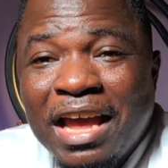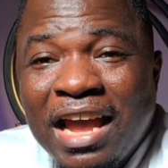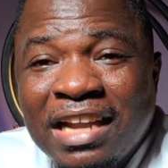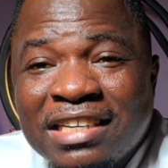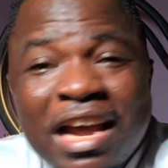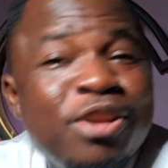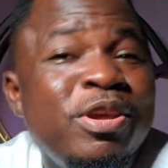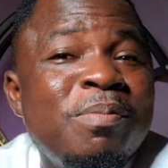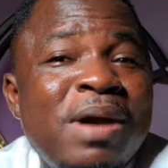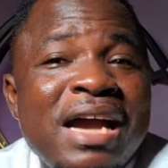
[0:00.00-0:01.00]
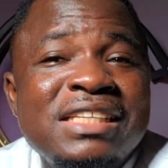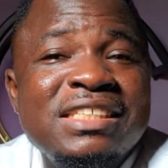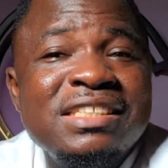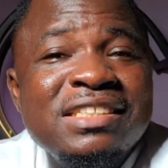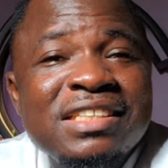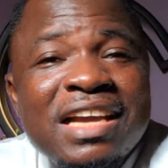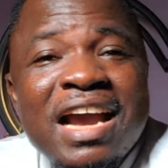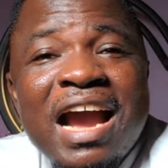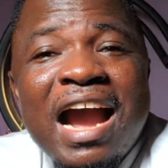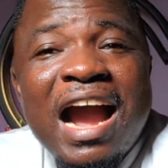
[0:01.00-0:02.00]
And can you imagine
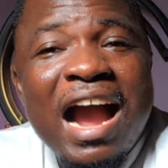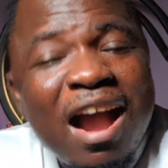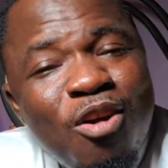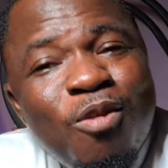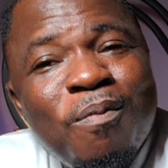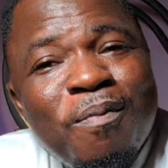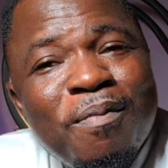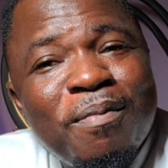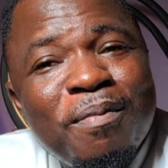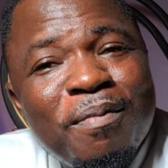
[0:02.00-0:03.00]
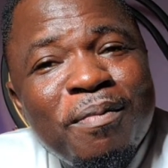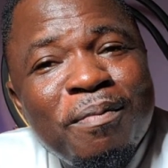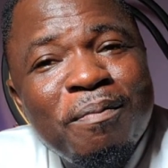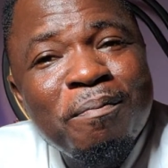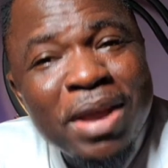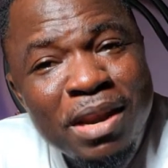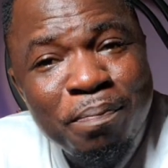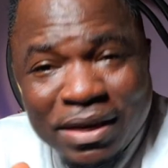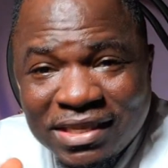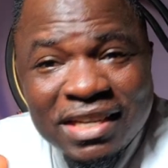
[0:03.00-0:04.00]
how many
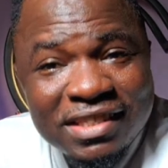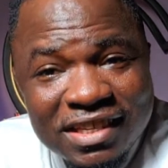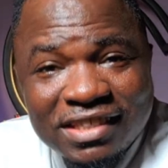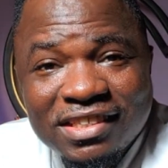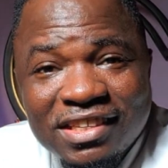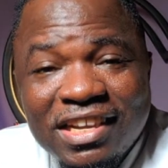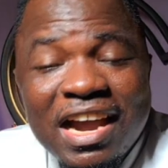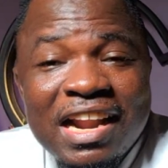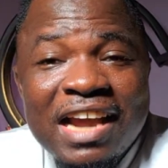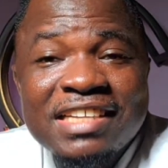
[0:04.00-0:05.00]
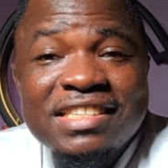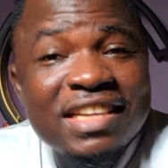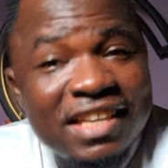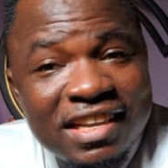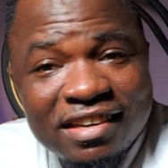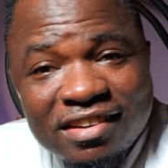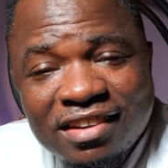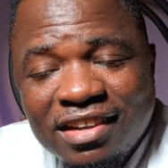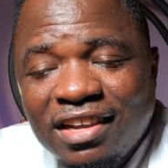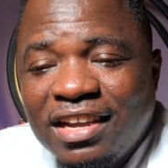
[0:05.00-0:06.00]
percentage Ghana is taking?
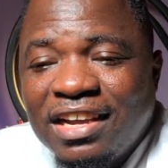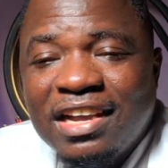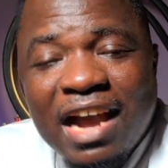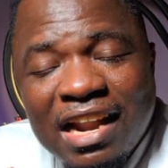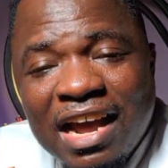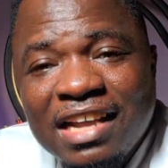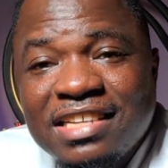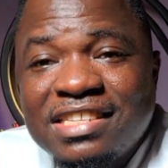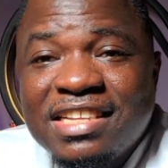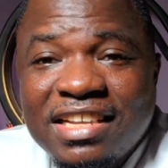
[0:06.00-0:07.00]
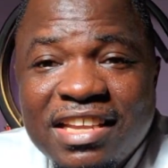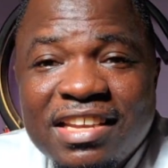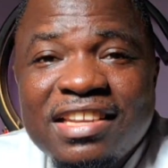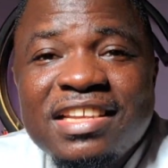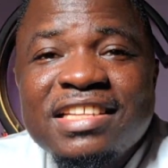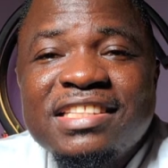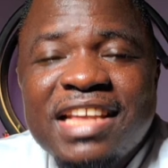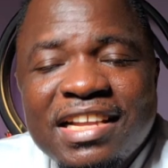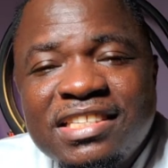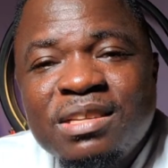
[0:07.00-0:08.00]
Ghana is taking
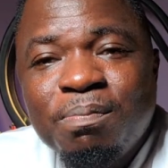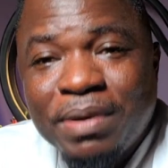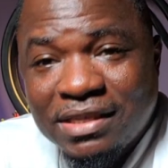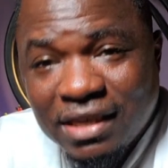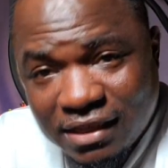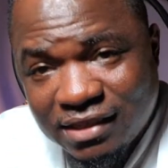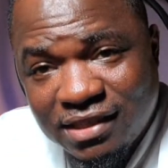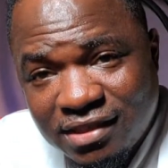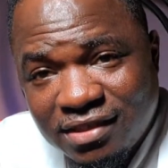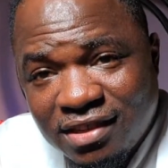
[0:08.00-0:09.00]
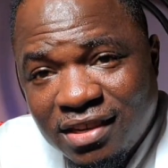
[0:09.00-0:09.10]
13%